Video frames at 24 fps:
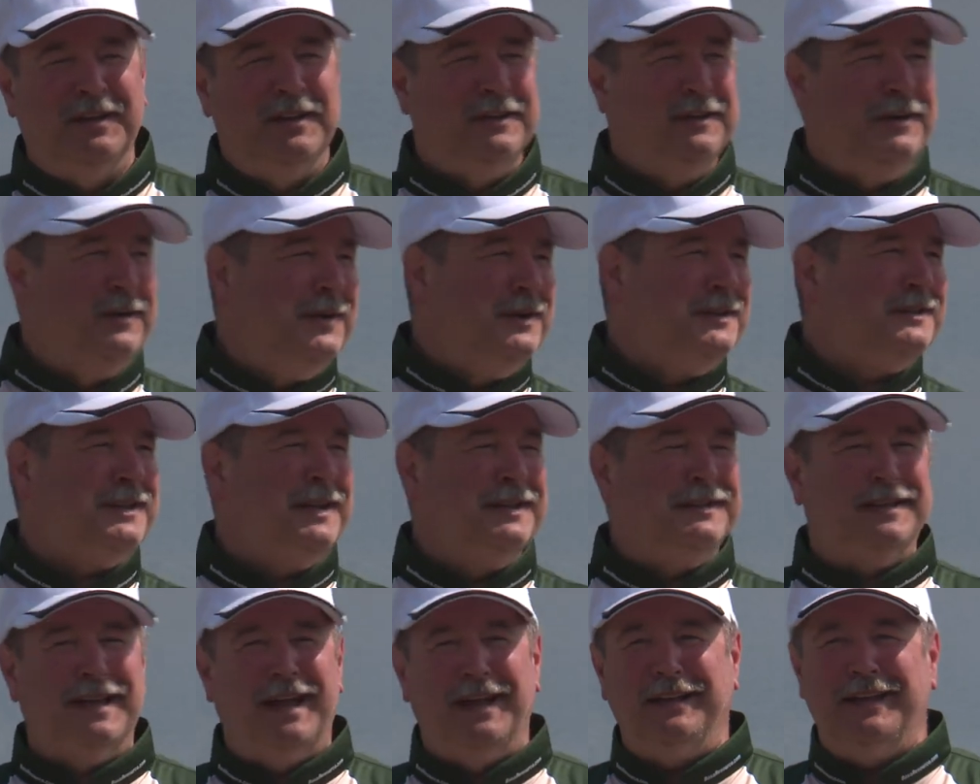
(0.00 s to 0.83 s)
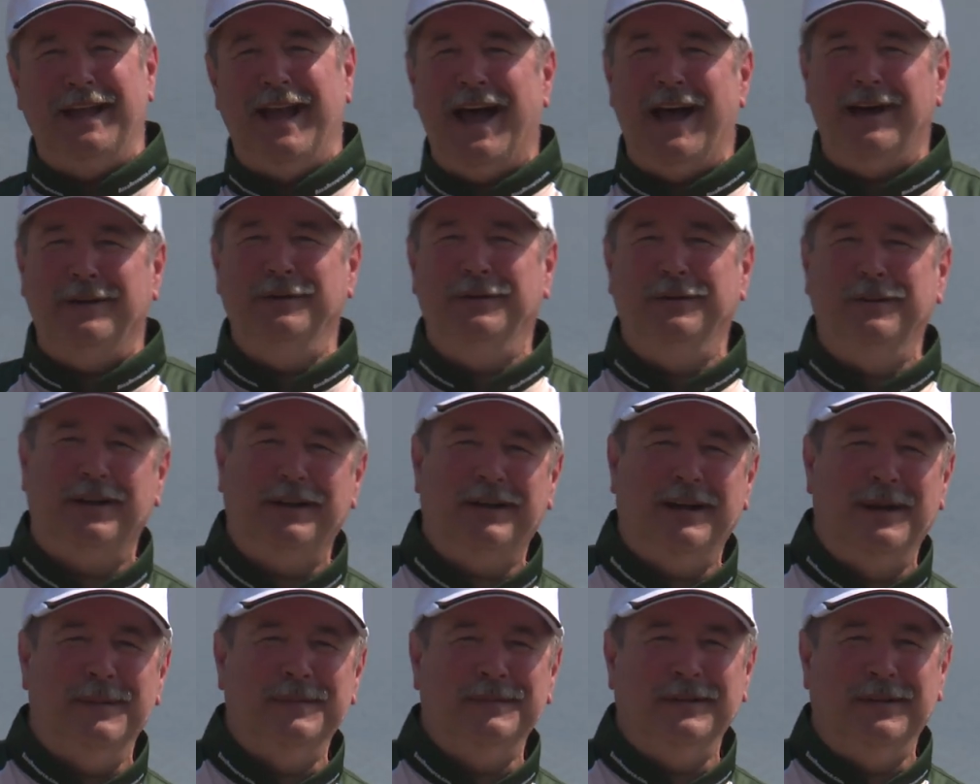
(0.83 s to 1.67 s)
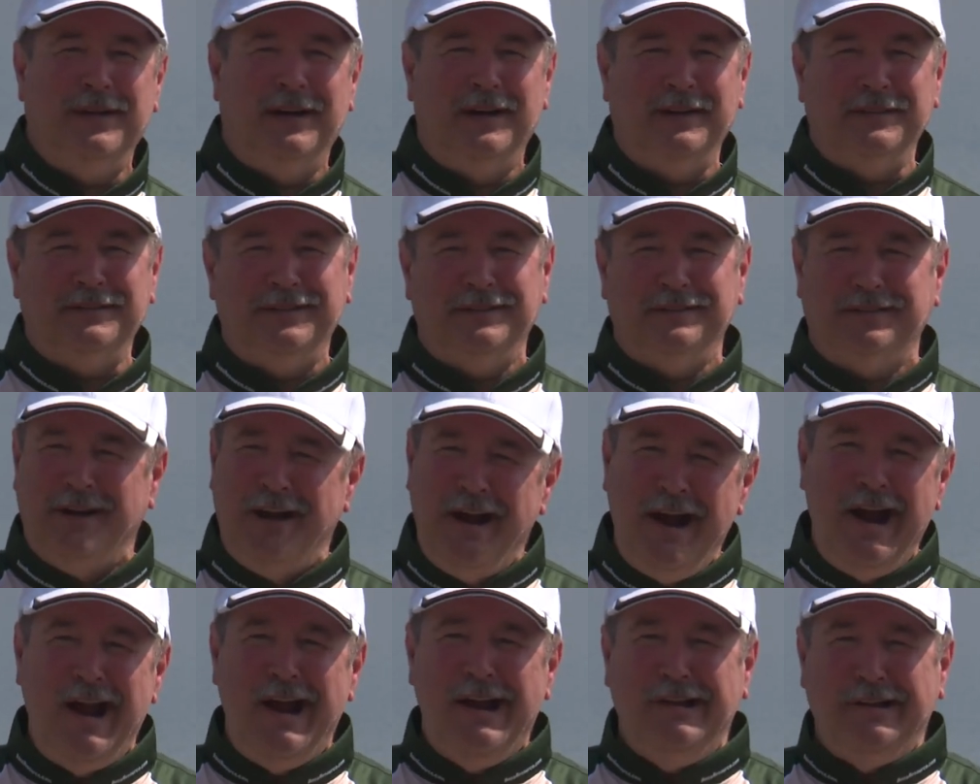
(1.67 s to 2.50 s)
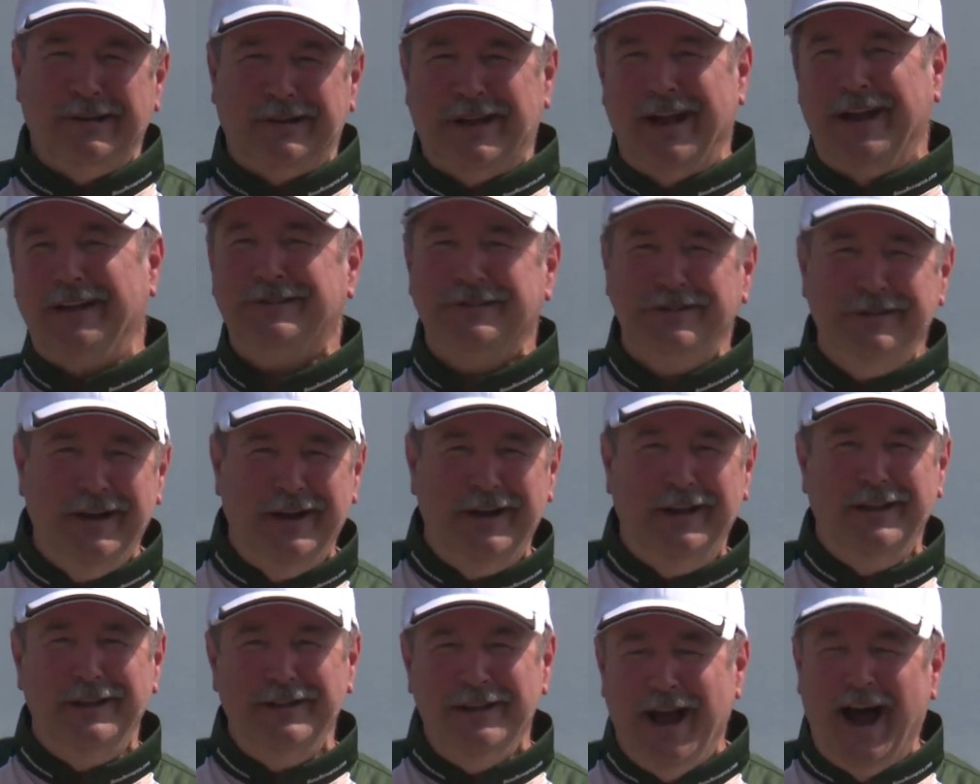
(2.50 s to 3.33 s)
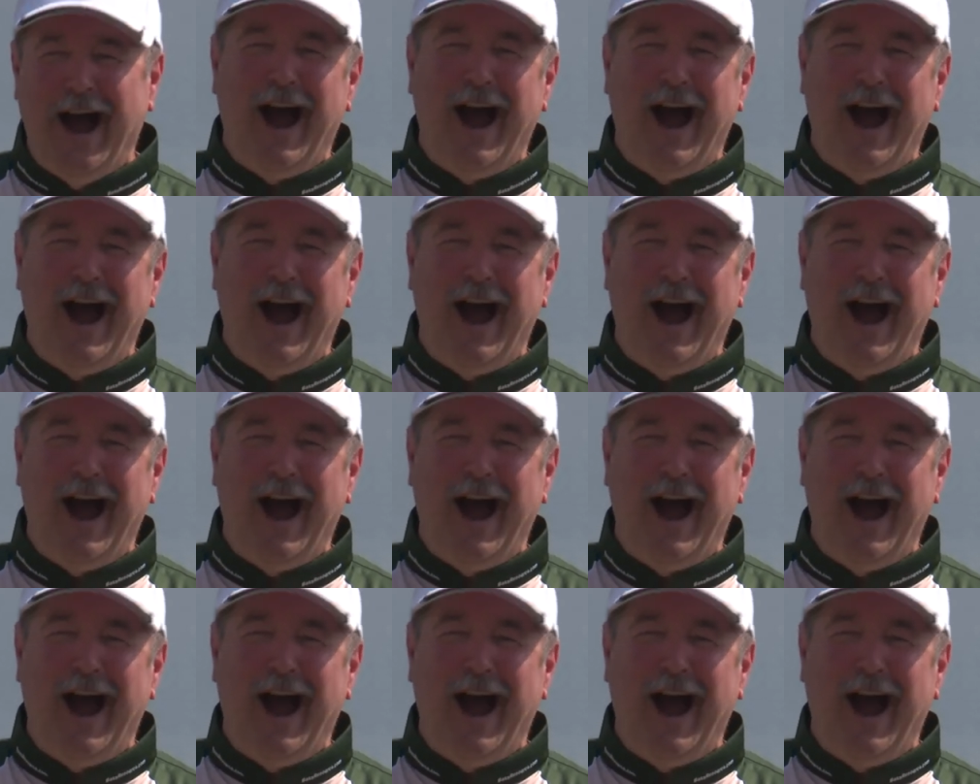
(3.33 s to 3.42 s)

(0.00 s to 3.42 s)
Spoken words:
you always get that yahoo that comes along and says, "Hey, you catching any?"